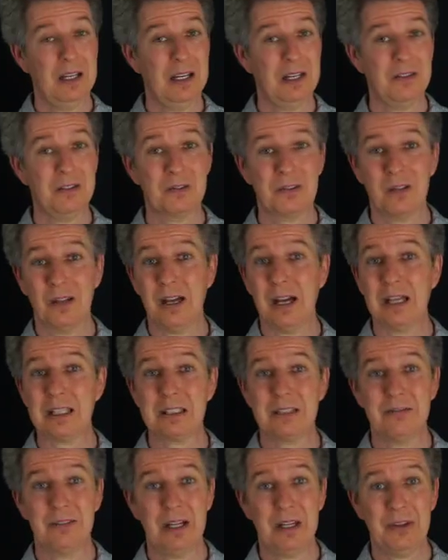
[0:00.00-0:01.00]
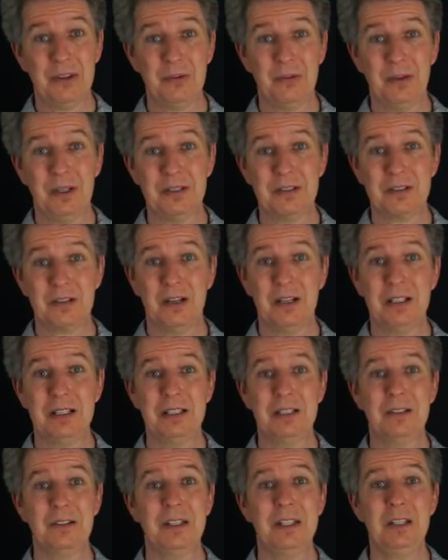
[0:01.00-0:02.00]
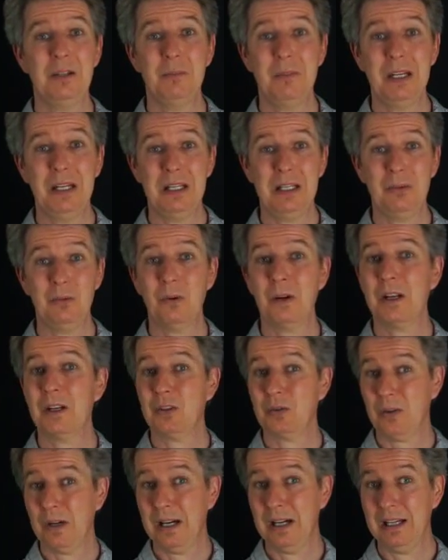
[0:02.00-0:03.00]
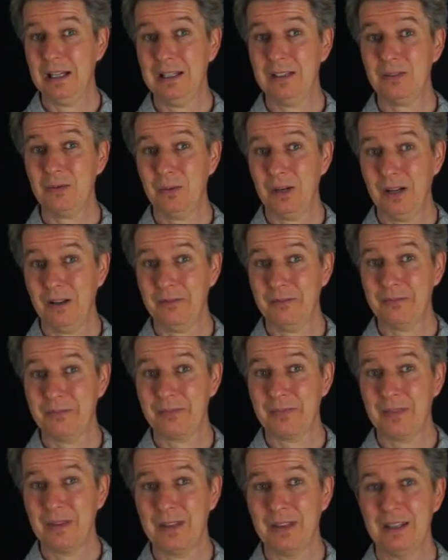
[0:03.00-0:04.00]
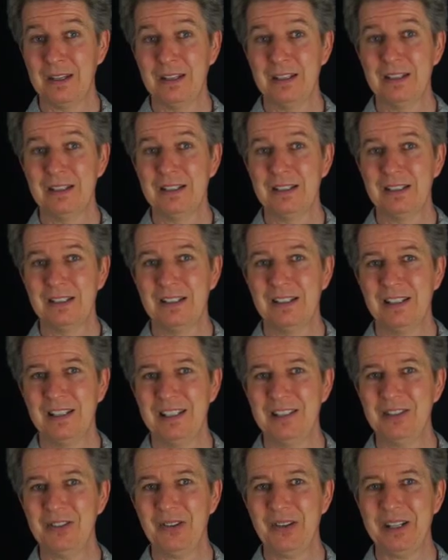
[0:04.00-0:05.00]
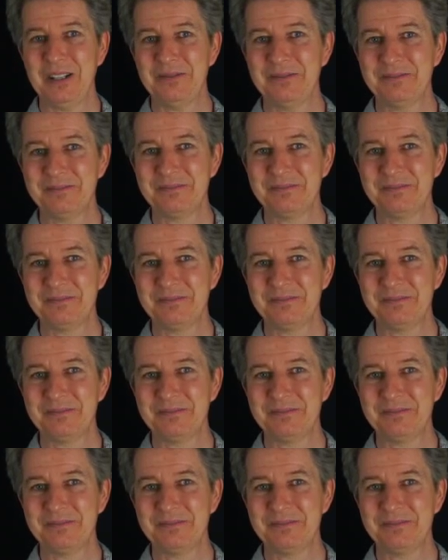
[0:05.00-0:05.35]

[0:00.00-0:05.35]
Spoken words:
and there's lots of other ones on here that you may want to try as well. Enjoy.